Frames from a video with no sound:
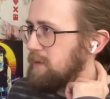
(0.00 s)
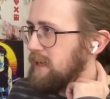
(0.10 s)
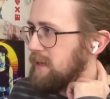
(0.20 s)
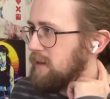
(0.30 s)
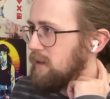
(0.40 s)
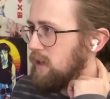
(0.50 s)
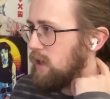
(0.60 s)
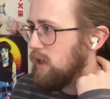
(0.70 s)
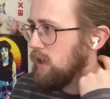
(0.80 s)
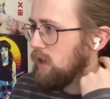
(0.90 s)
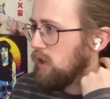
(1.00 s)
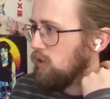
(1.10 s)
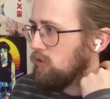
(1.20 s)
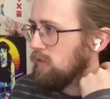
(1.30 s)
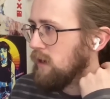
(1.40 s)
been
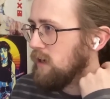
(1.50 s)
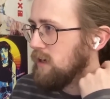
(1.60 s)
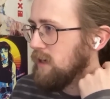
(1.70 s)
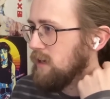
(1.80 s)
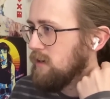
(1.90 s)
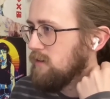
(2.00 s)
Lorelai.